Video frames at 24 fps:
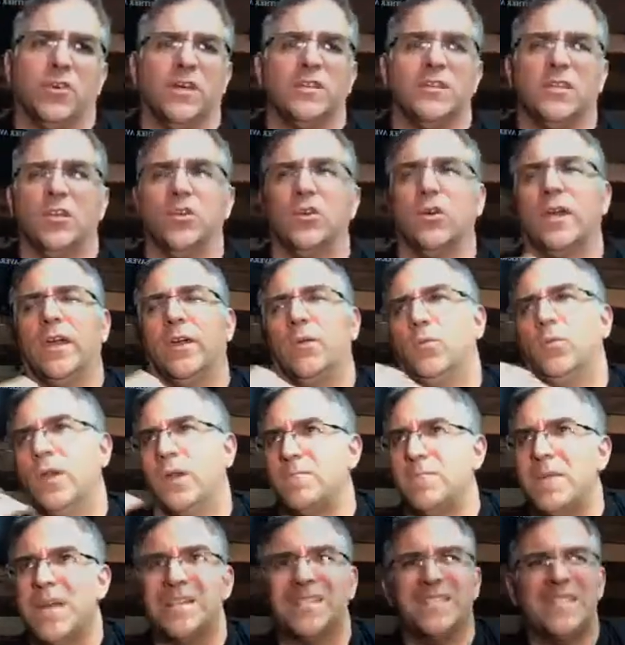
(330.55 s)
I said, okay, when
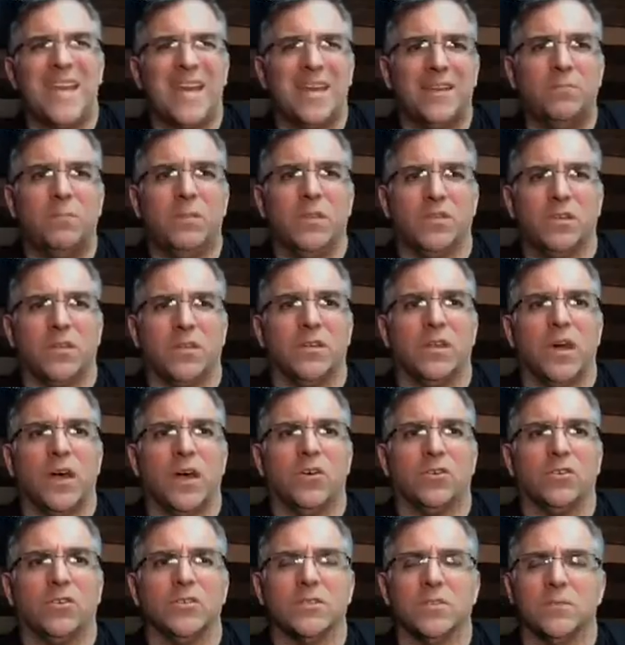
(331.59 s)
I'm at $10 million,
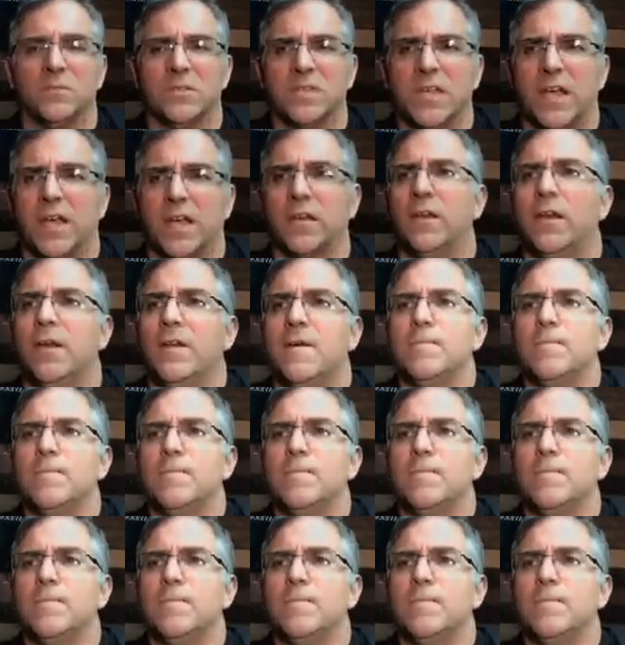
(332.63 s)
I'm saying,